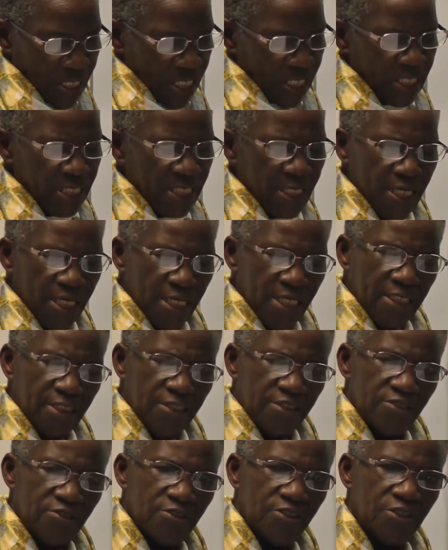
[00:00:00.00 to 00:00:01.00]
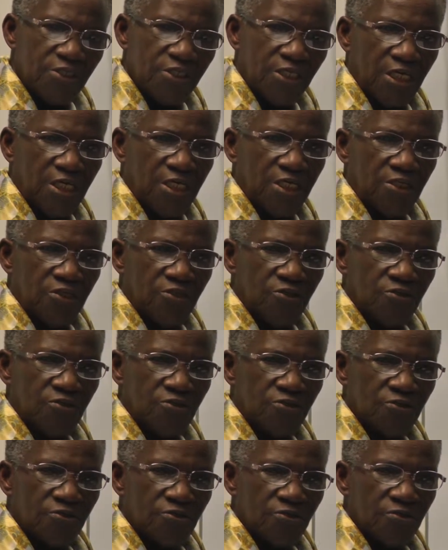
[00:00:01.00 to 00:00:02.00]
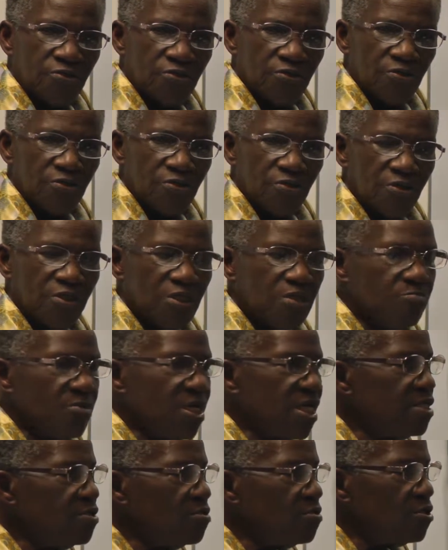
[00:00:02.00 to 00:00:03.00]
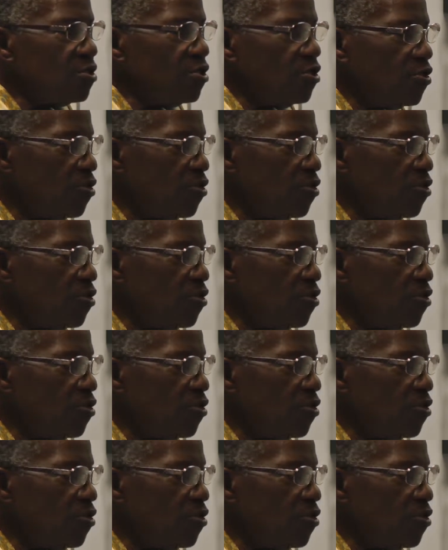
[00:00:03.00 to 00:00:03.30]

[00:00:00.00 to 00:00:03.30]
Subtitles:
In later stage, they might not